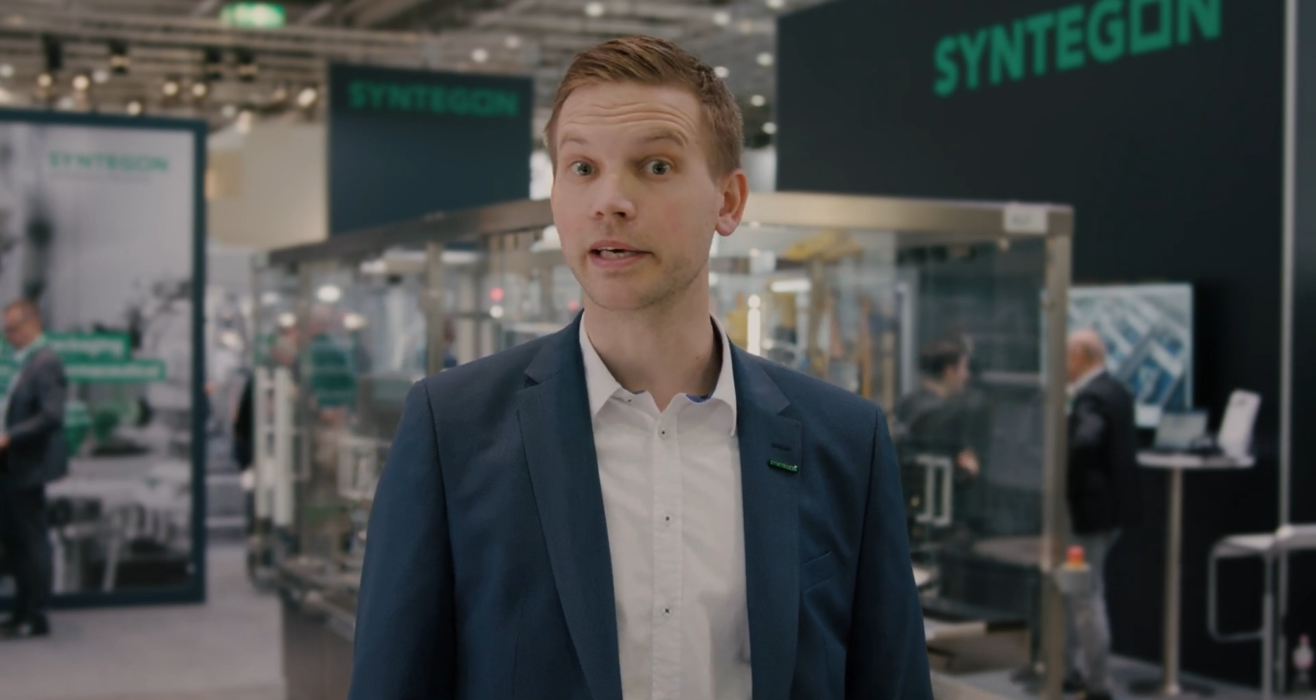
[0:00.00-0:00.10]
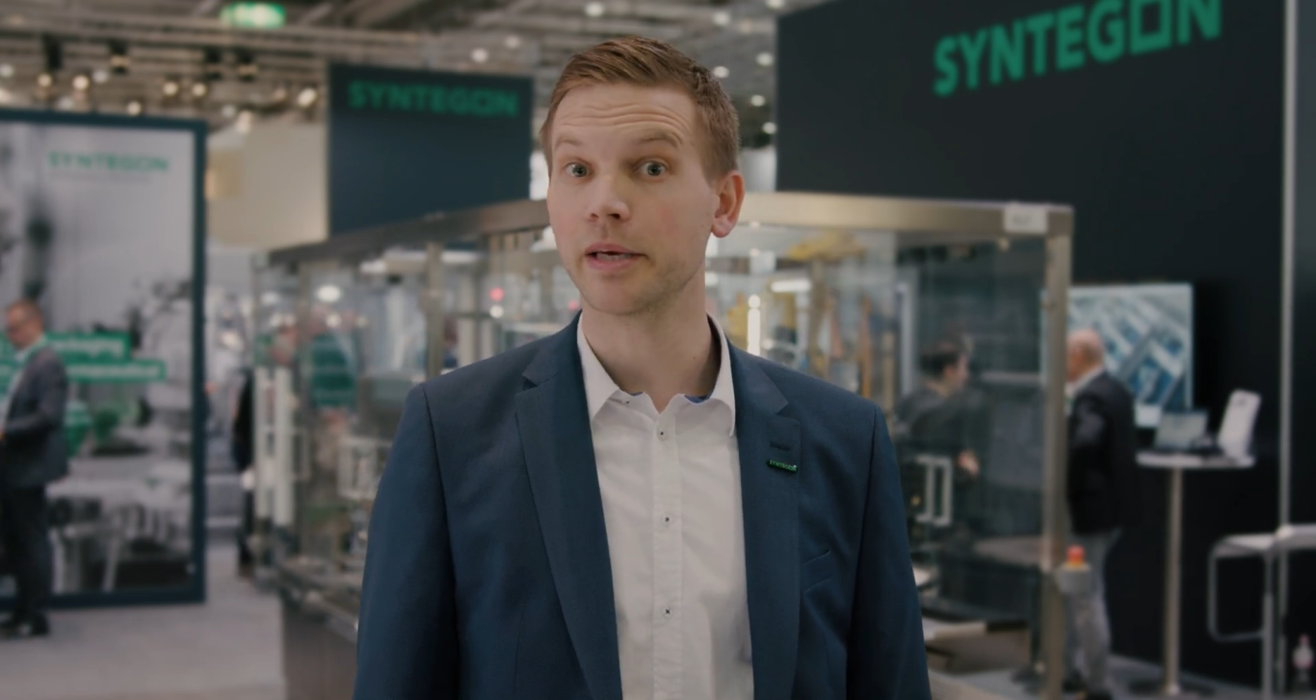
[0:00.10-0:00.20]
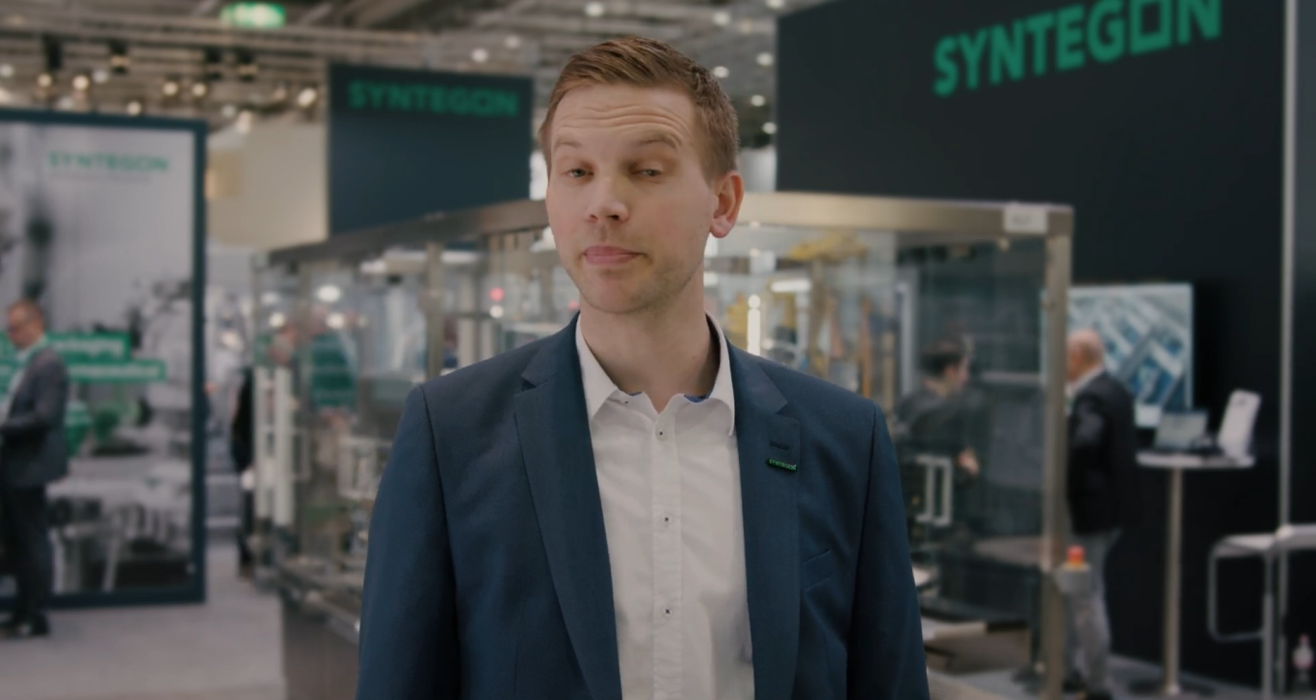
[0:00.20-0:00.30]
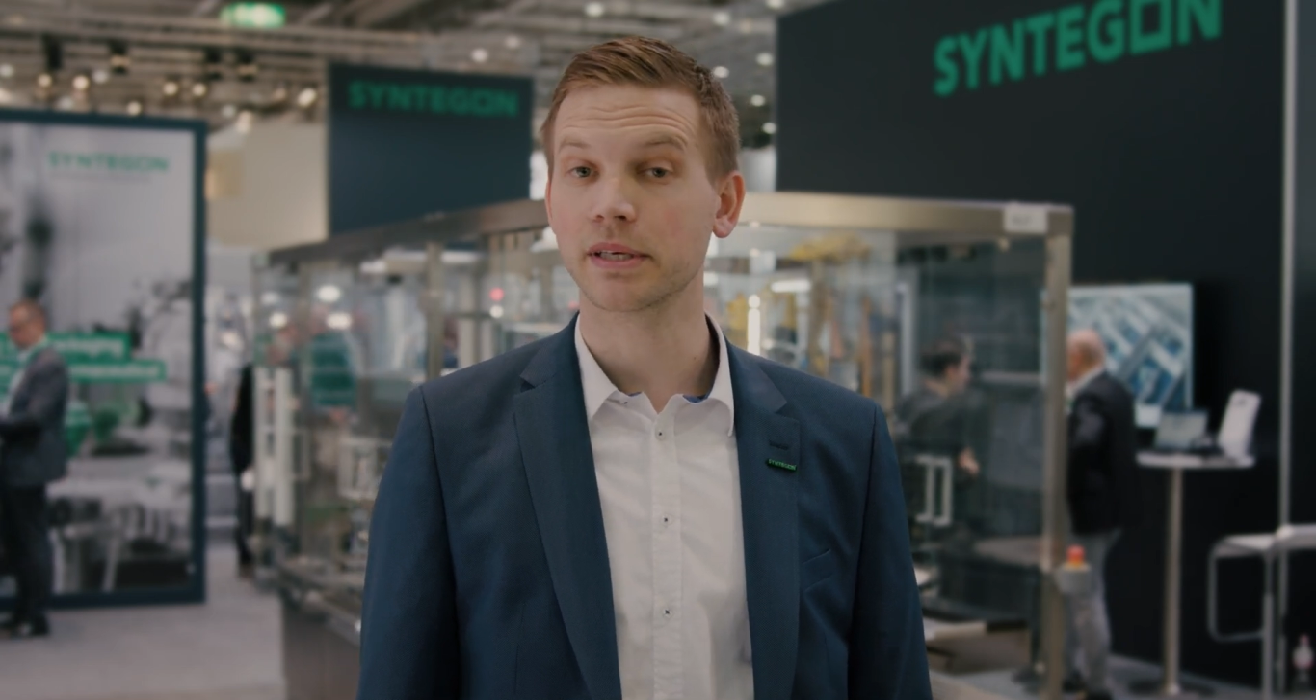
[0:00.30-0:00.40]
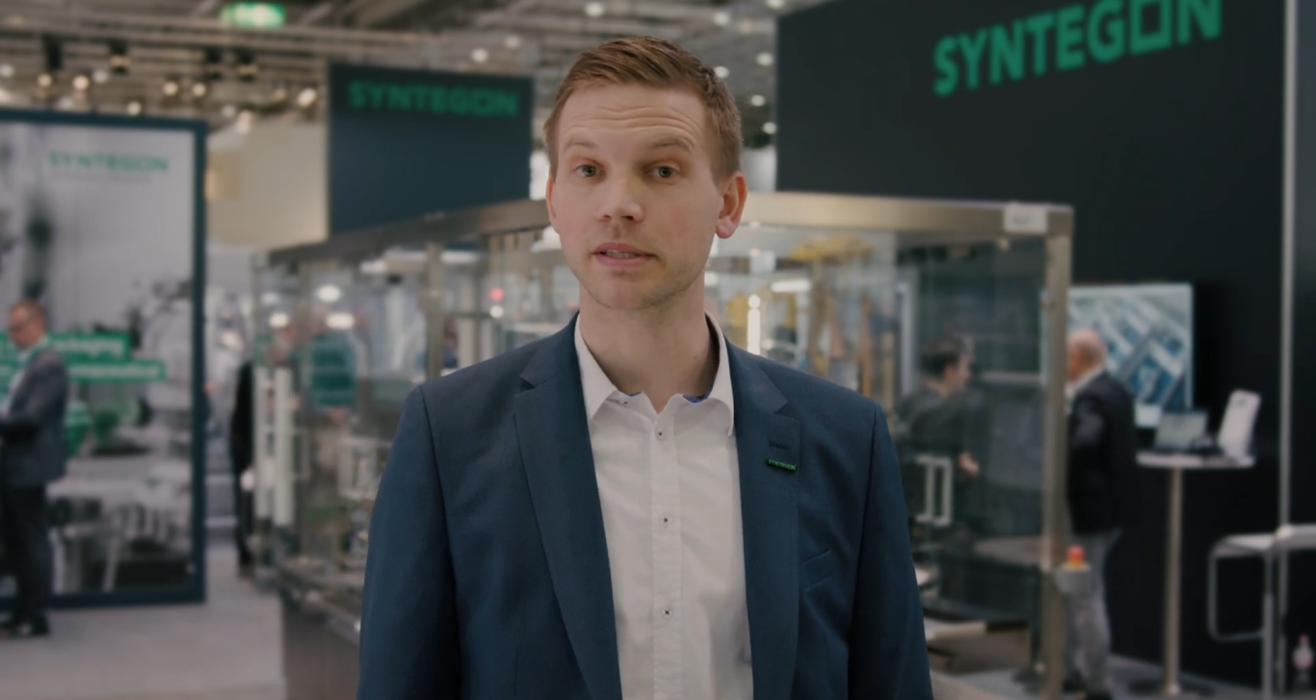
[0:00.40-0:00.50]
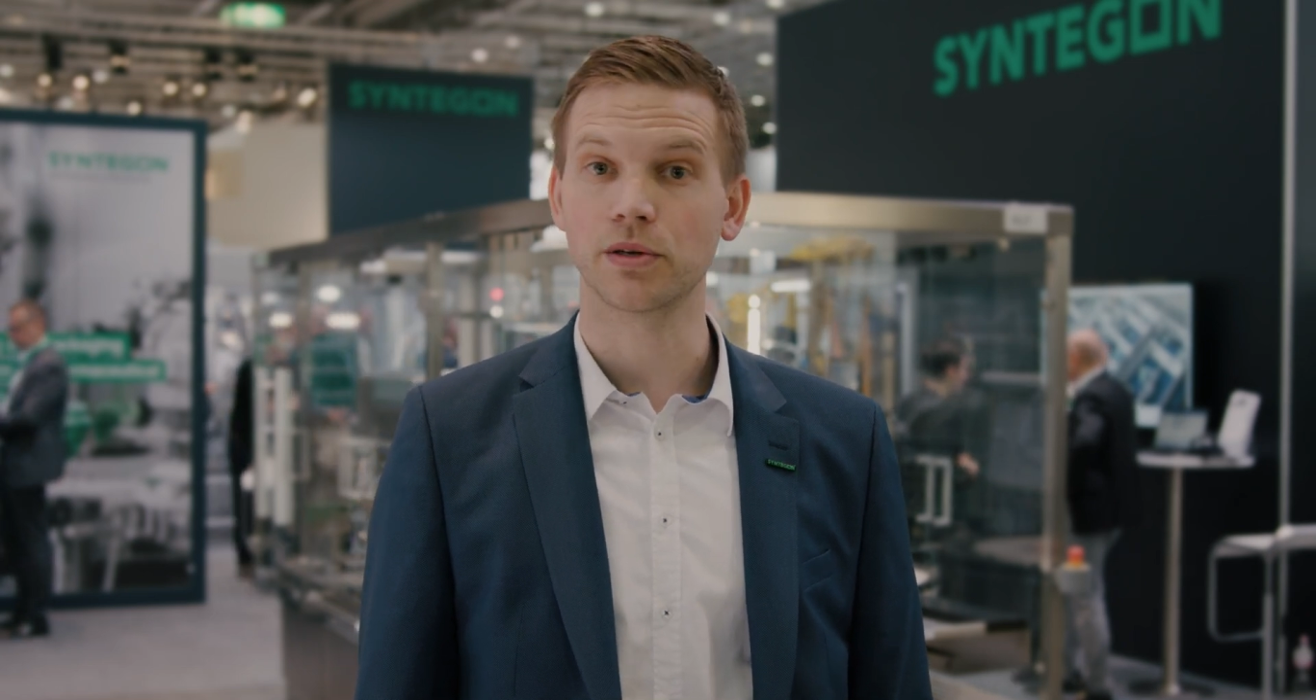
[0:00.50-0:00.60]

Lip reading: keeping